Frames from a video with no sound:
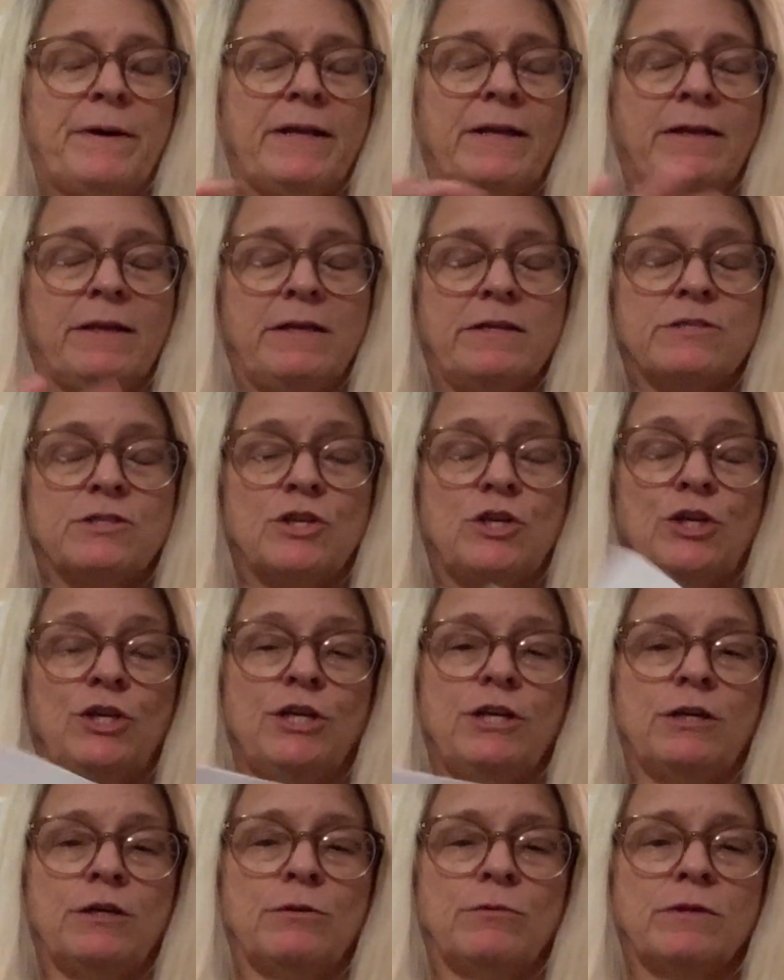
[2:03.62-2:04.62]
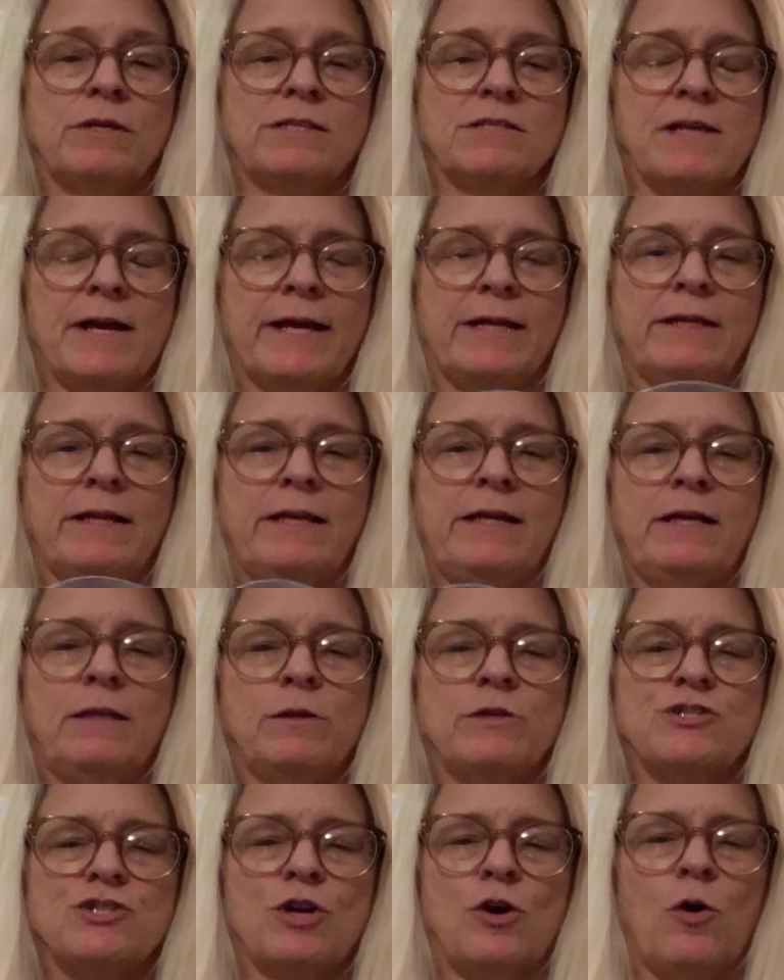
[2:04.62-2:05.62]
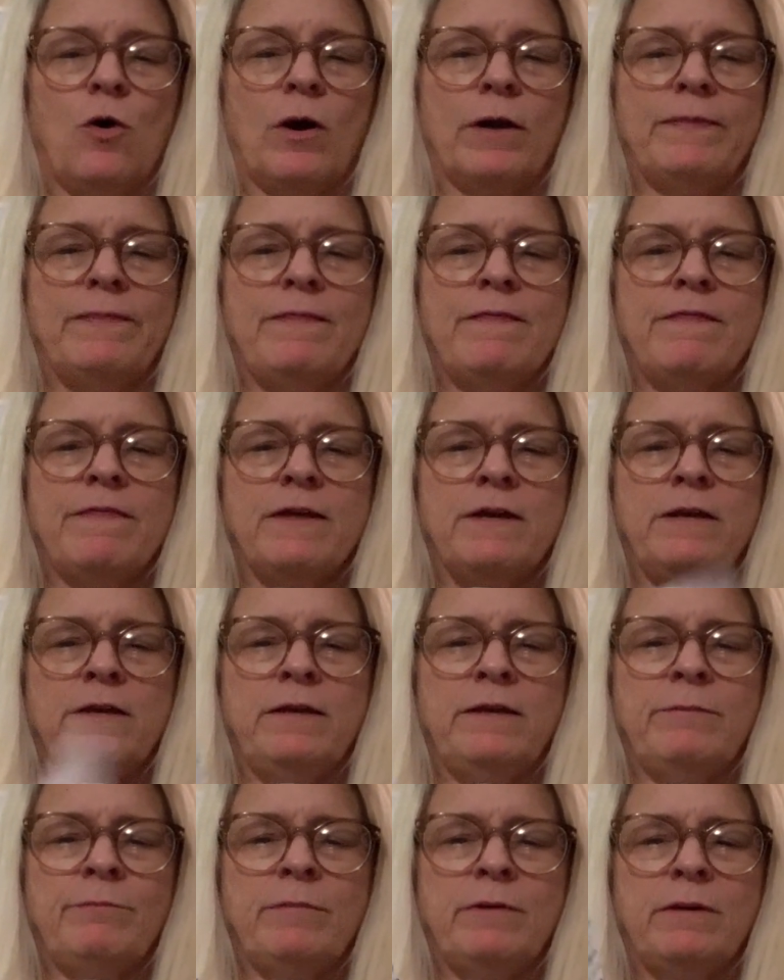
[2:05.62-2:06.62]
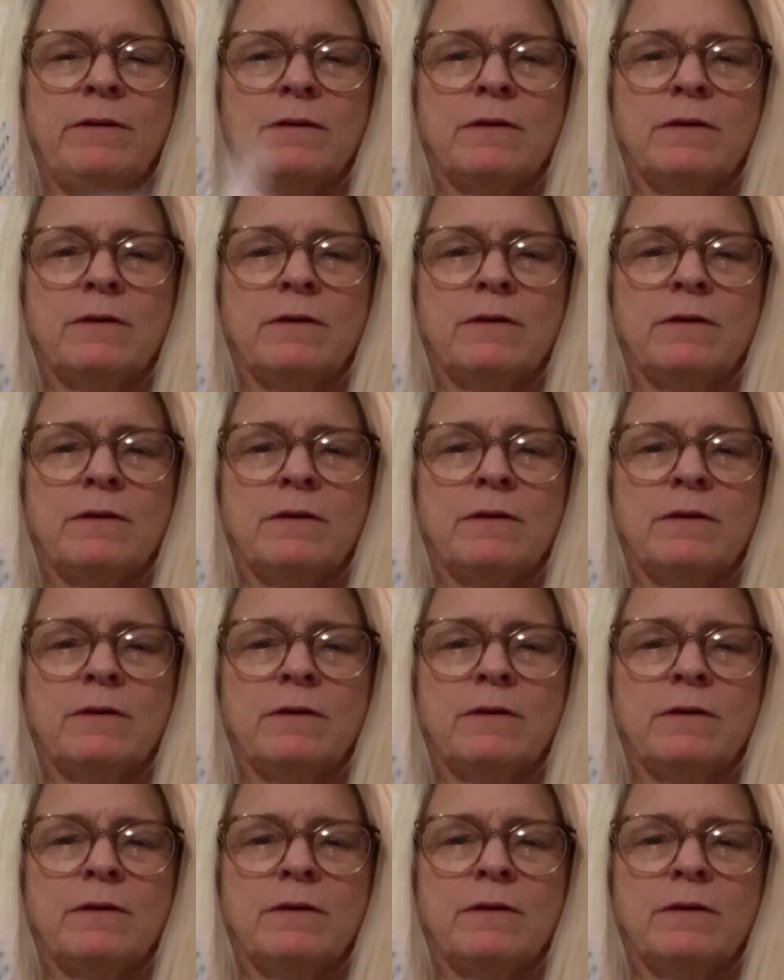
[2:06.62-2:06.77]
it is cute. It's like an English garden theme.